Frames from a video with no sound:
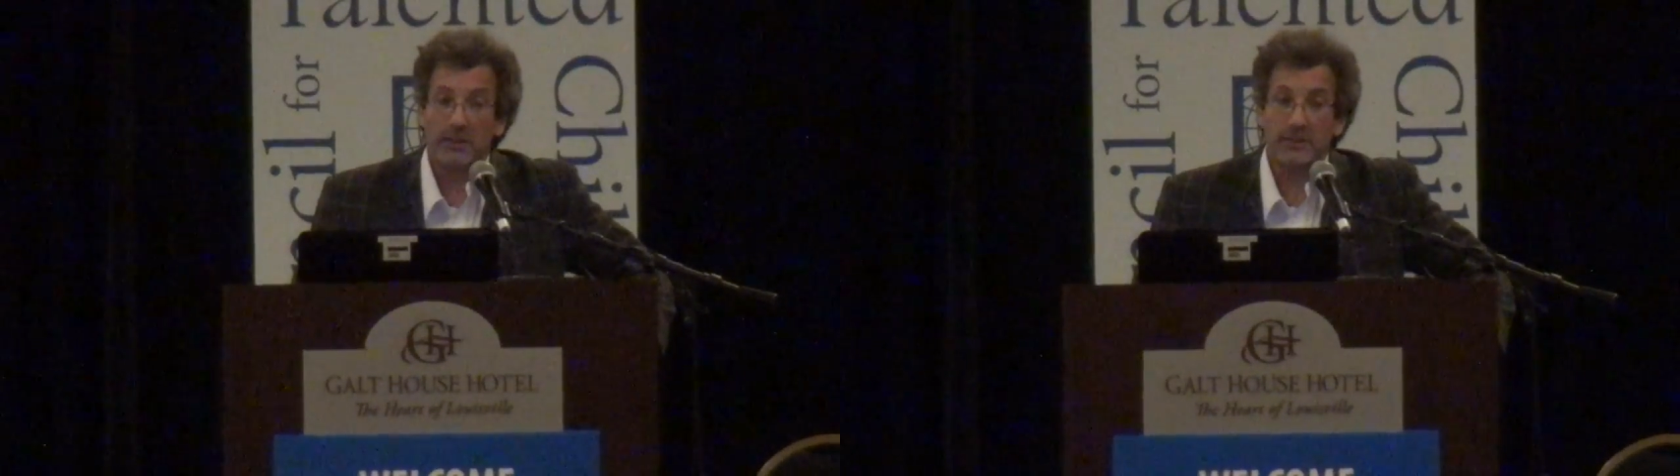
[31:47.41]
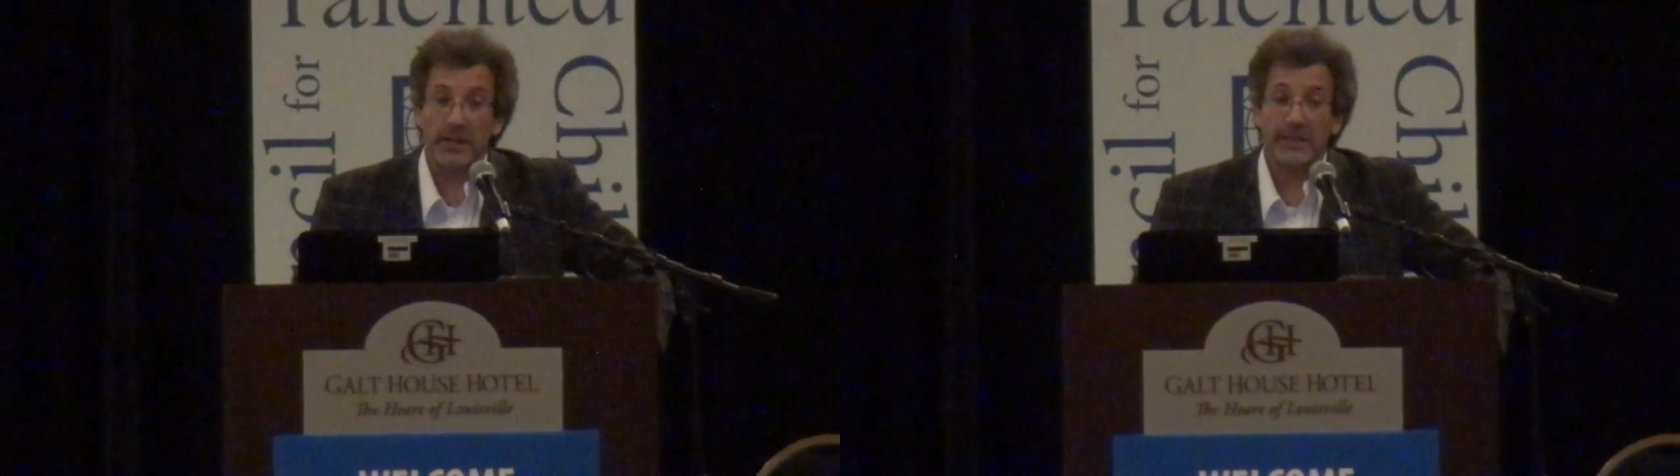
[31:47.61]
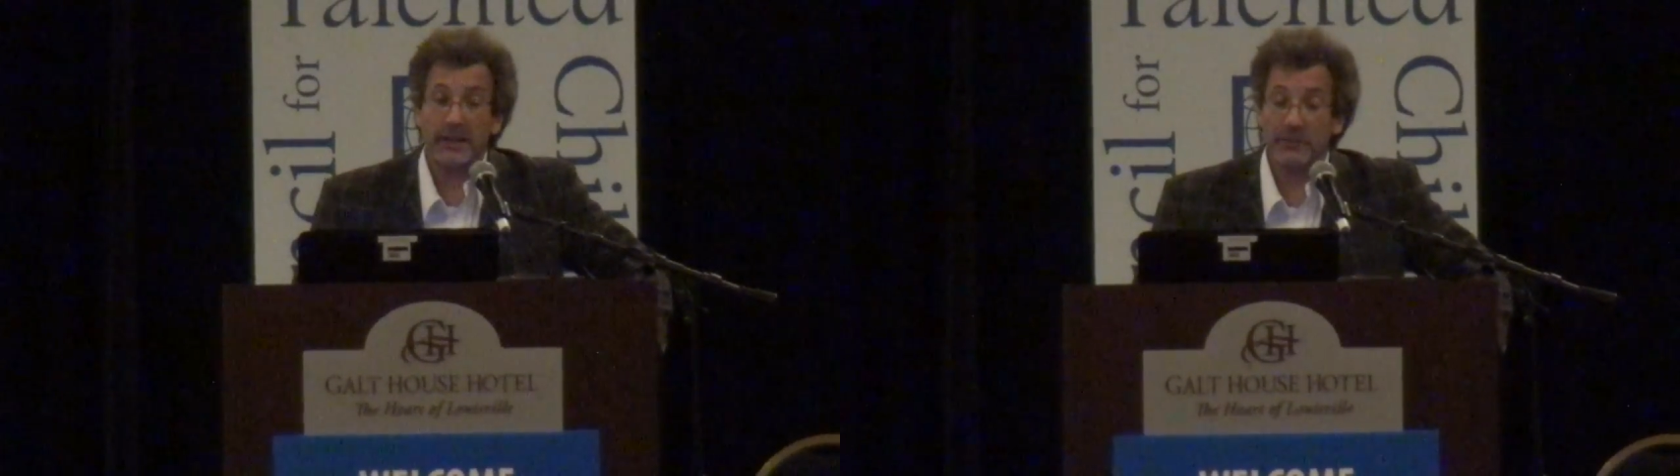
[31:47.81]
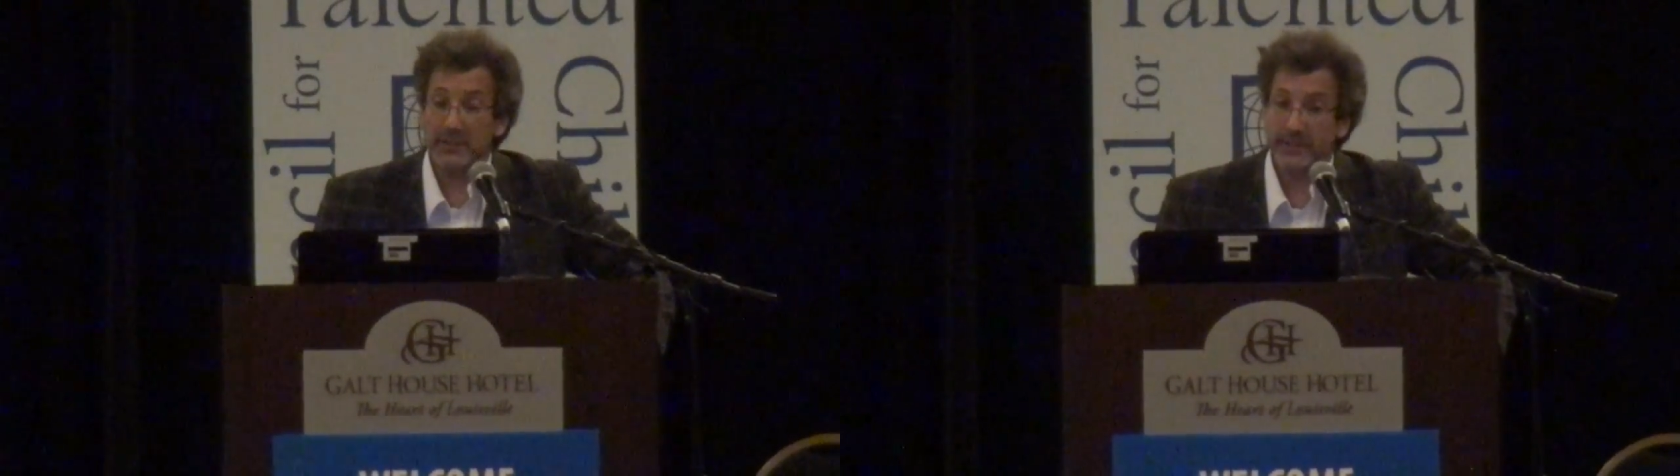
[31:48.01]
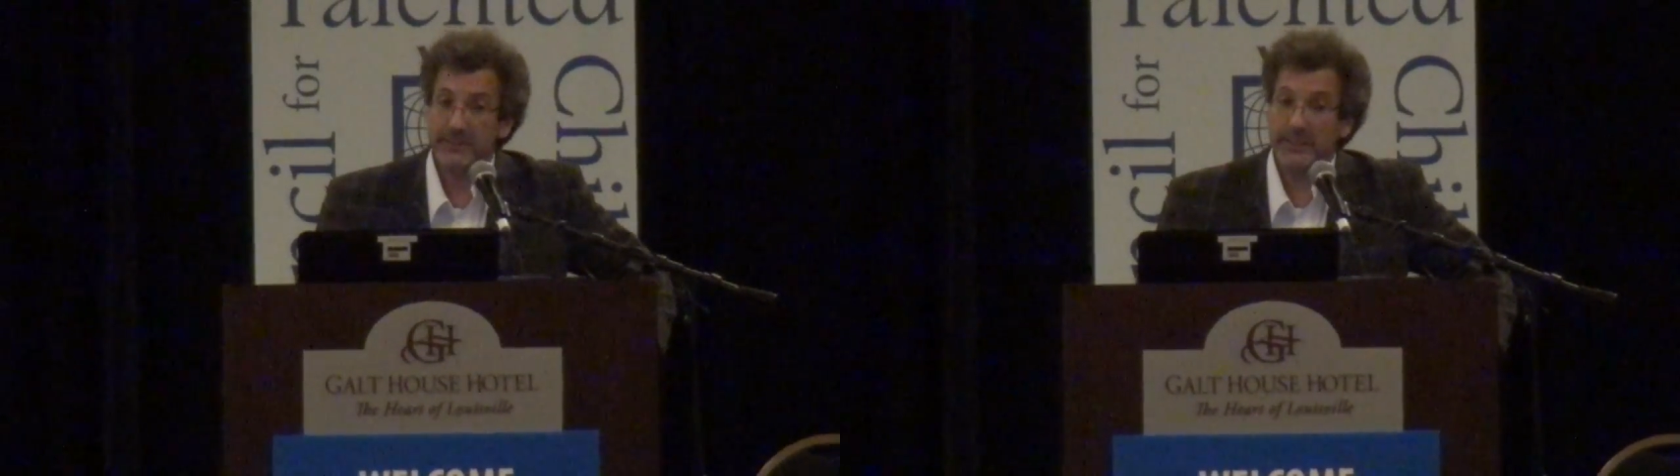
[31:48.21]
Not
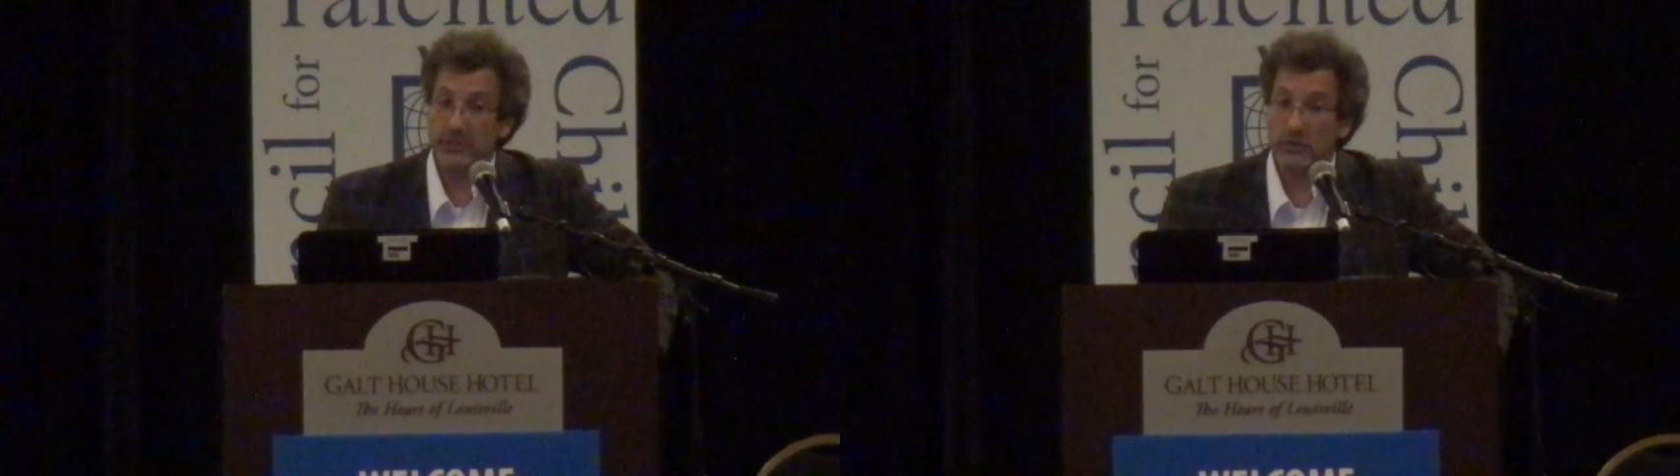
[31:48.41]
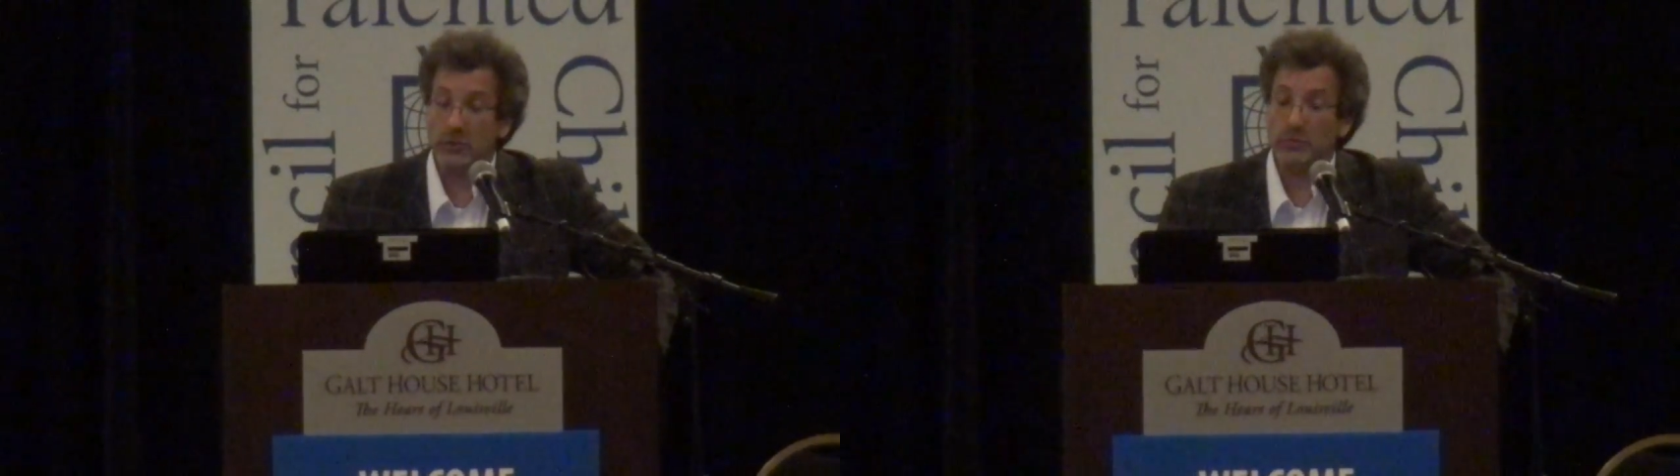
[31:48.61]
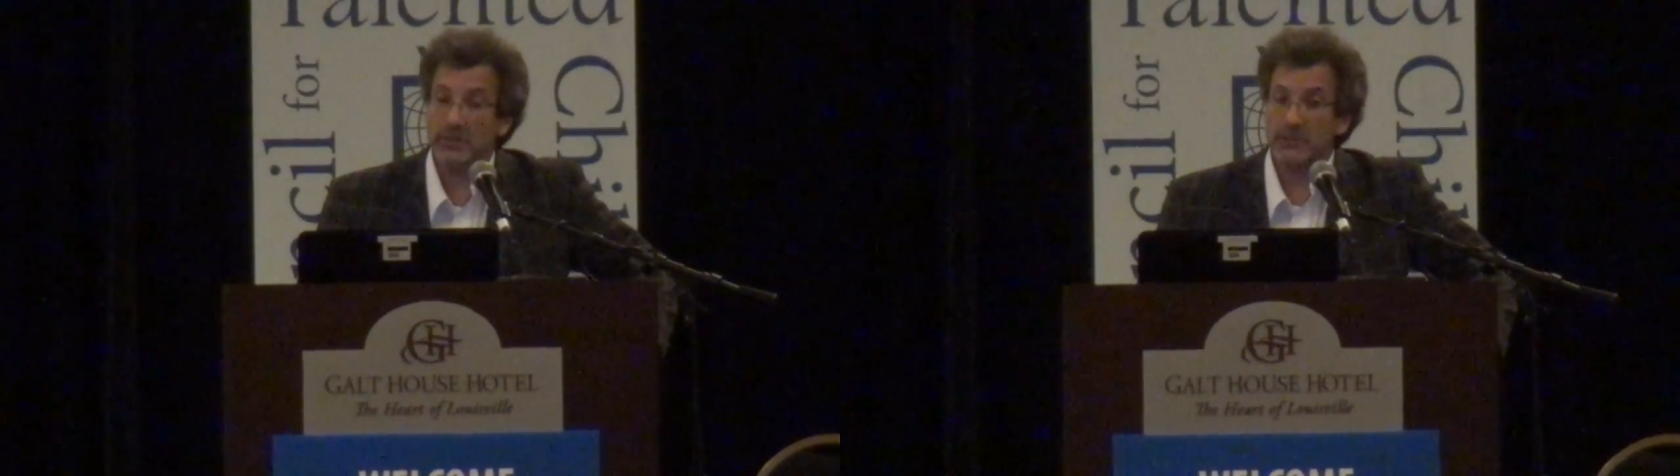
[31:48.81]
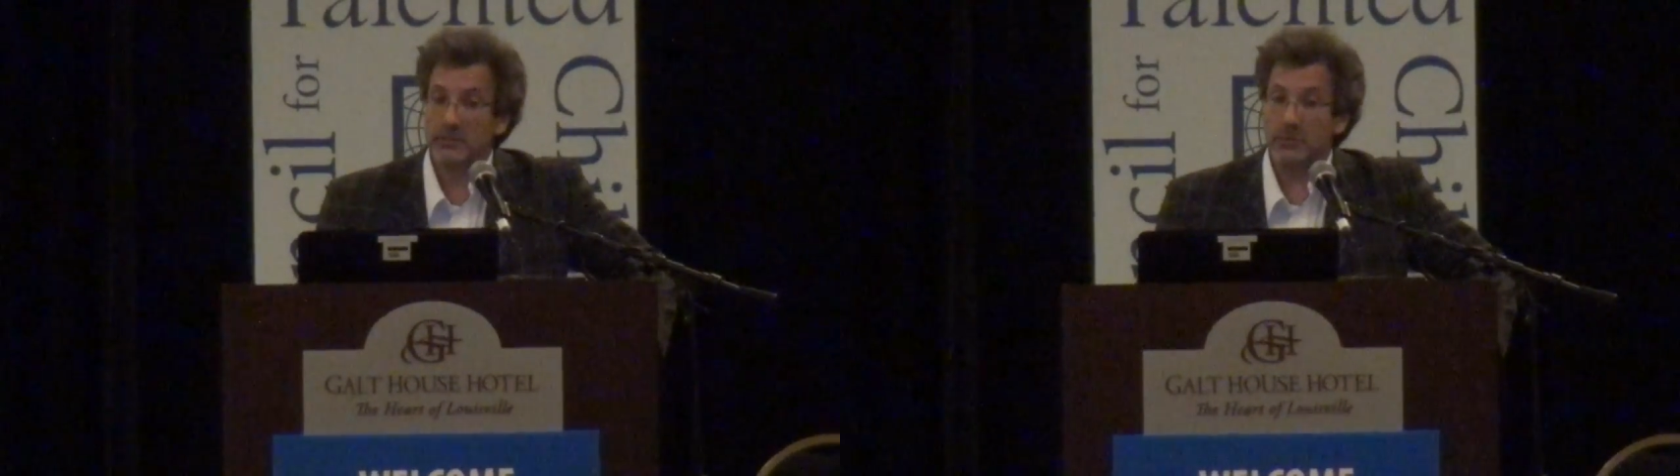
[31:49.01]
everything they do is